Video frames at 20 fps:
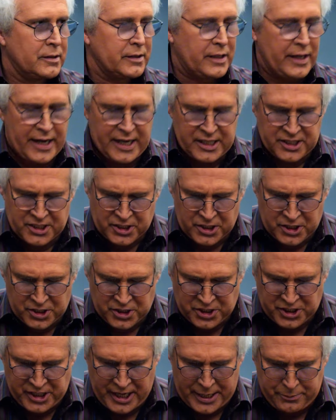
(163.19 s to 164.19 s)
Cast
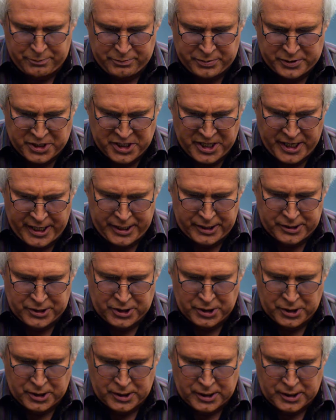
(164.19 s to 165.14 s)
shape change